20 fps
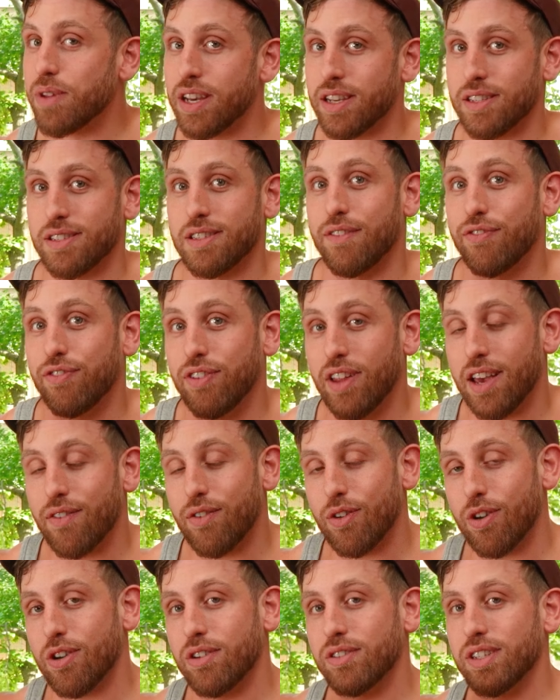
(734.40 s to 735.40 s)
this. The
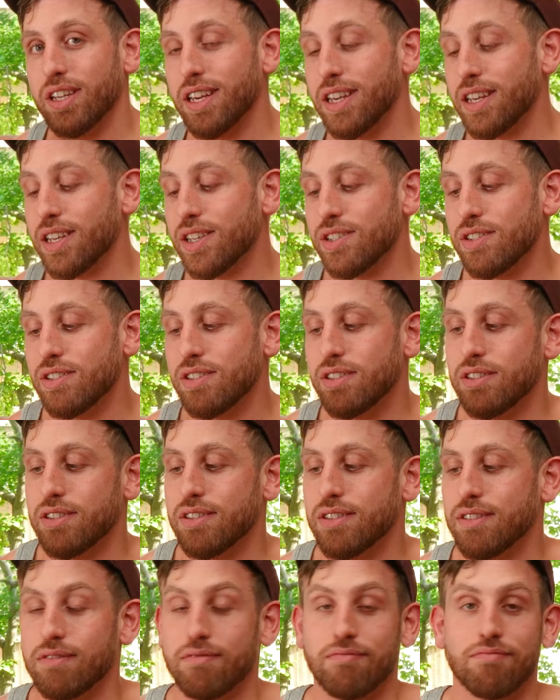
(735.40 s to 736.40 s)
flavor is
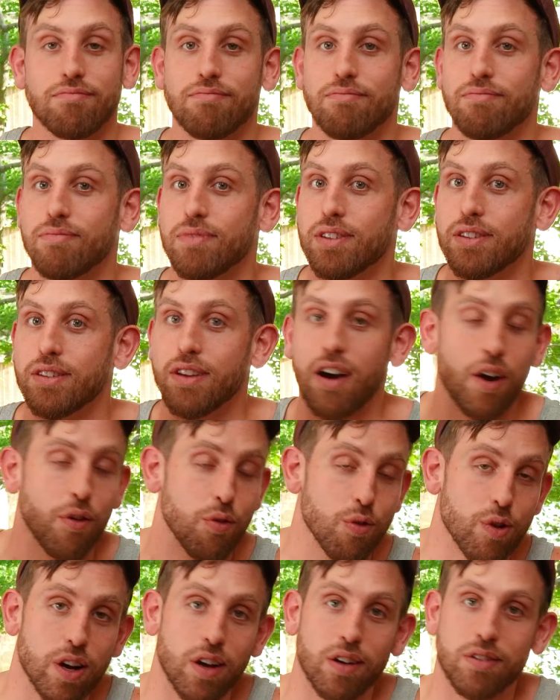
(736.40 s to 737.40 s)

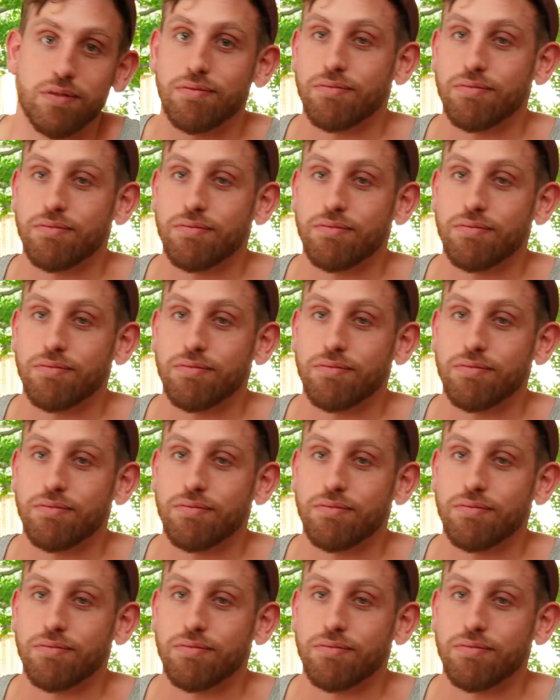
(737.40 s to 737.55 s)
unreal.